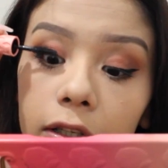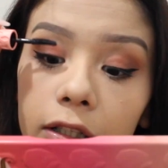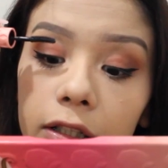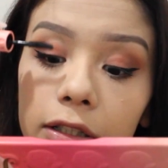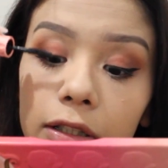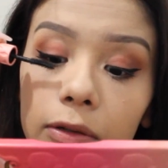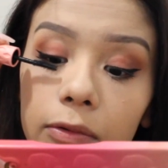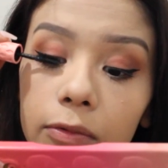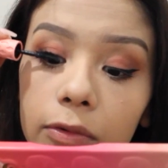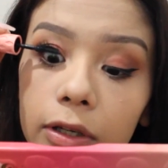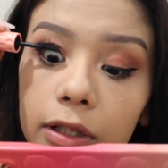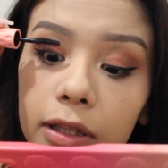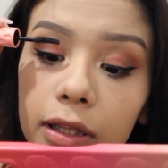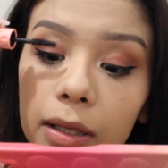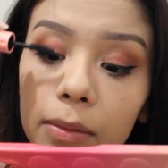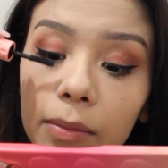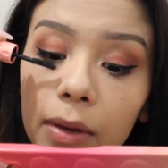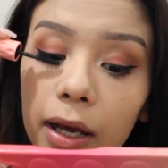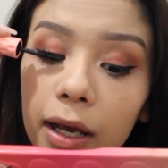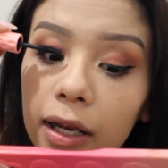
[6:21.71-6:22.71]
cause I want
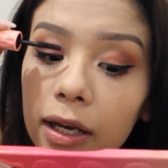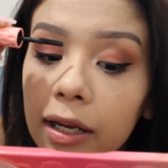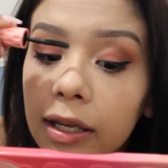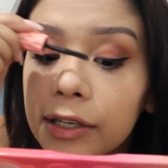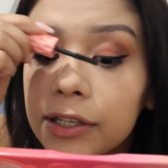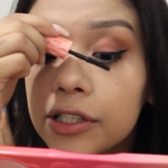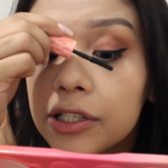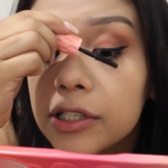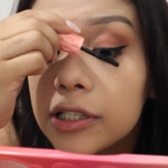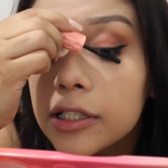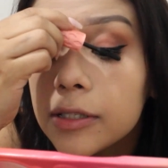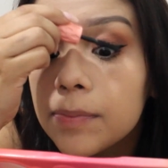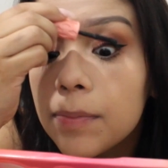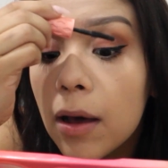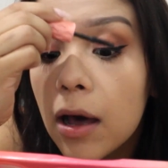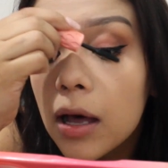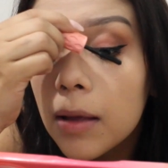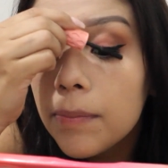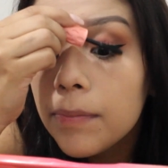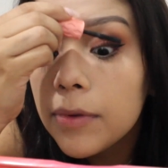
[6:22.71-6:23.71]
them eyelashes
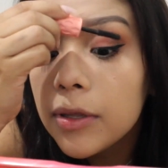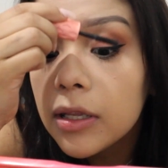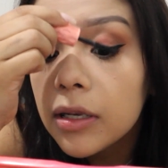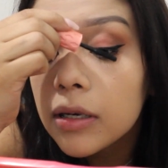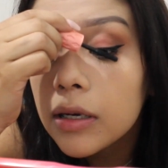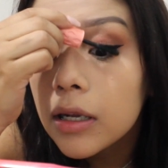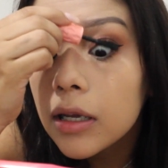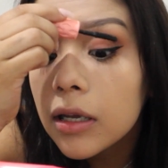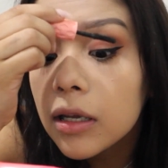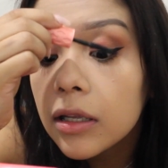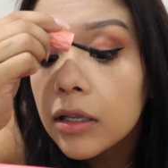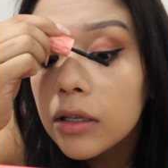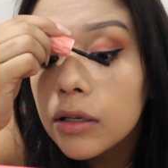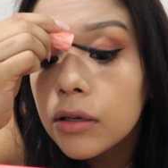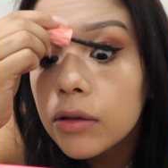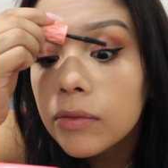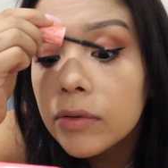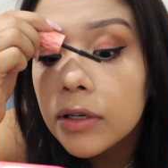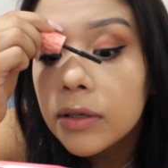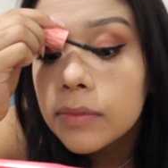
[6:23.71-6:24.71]
popping. You
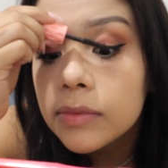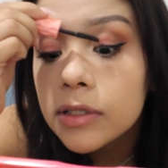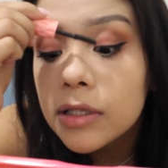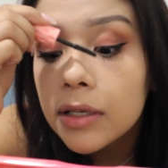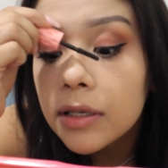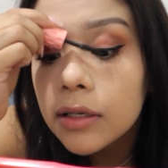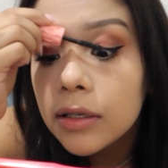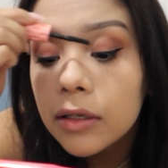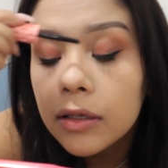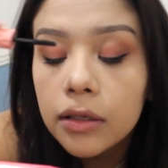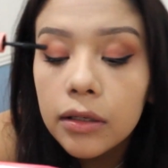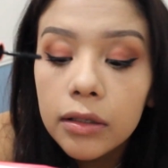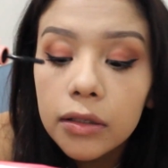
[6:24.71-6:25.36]
know what I'm saying?